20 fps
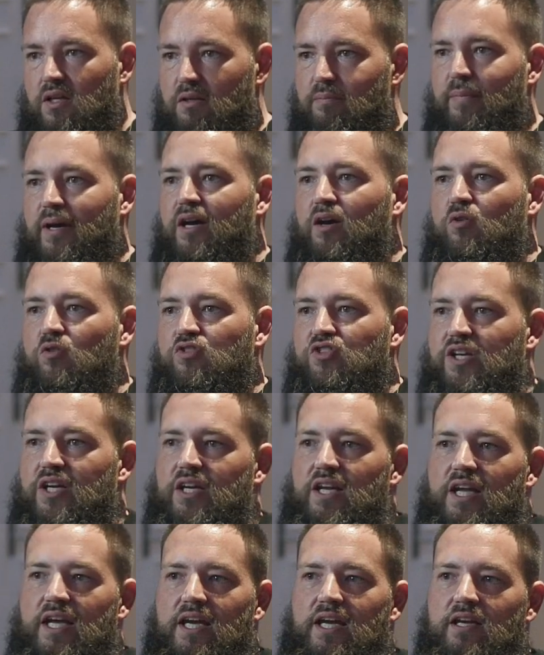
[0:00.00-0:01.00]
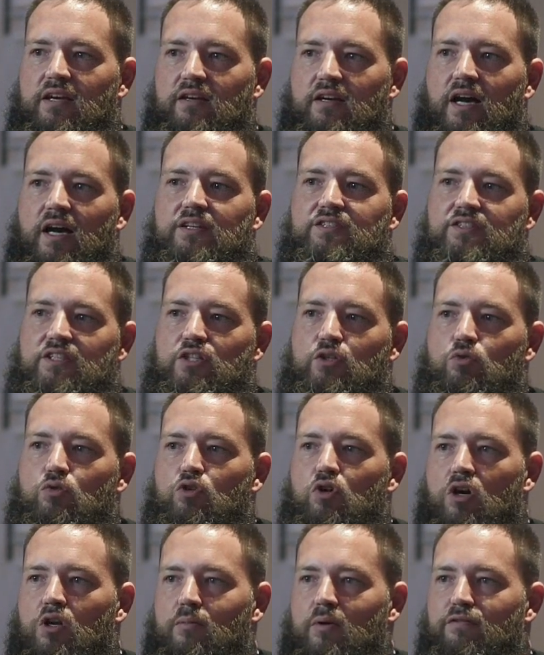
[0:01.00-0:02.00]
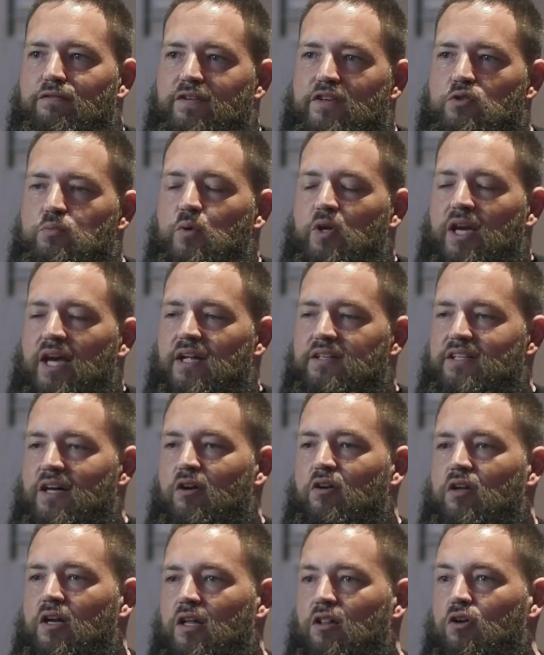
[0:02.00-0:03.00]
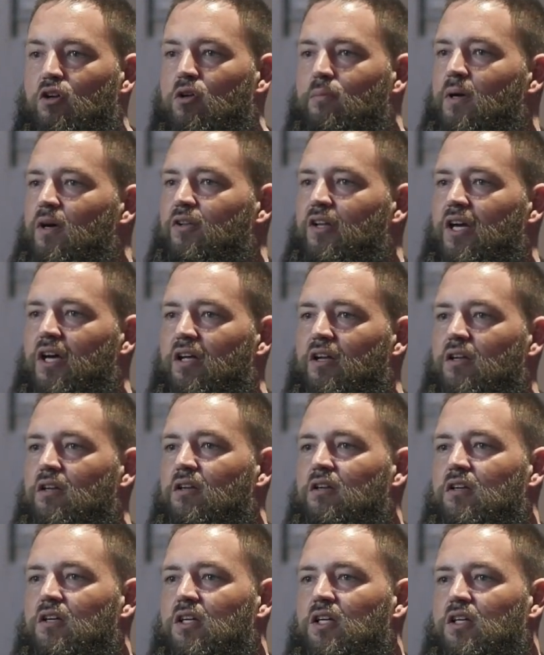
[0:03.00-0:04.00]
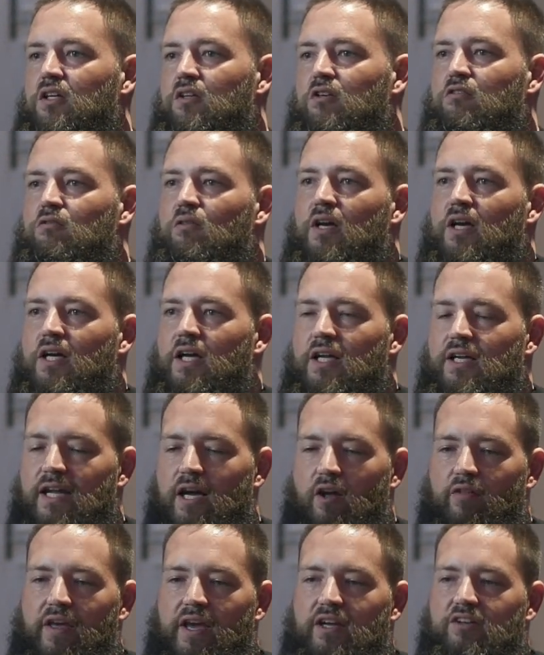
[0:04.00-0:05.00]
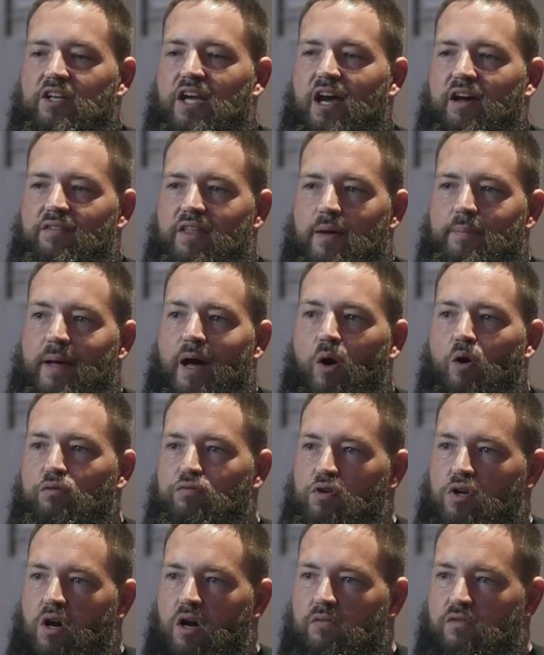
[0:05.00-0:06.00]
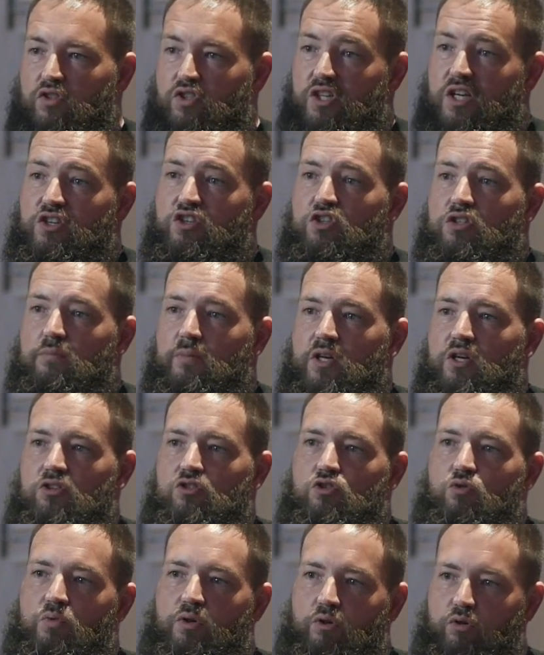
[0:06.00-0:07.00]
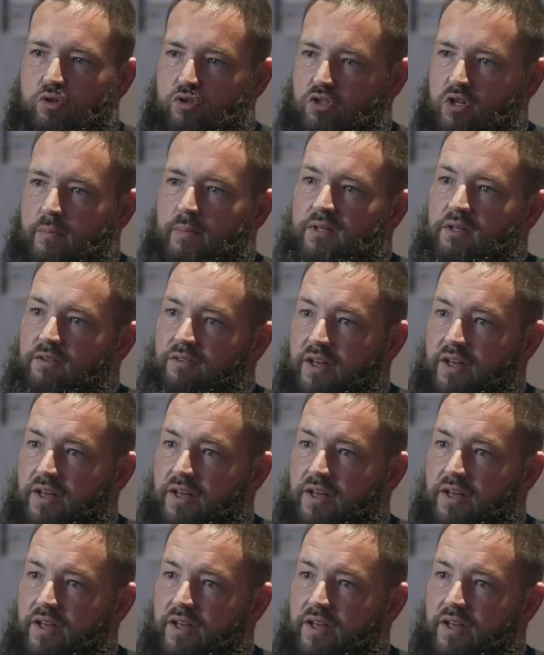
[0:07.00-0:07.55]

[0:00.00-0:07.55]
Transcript: inbound saying, hey, I see you talking about Facebook ads. How can I learn about that, right? And now they get to have that powerful conversation because the realtor's coming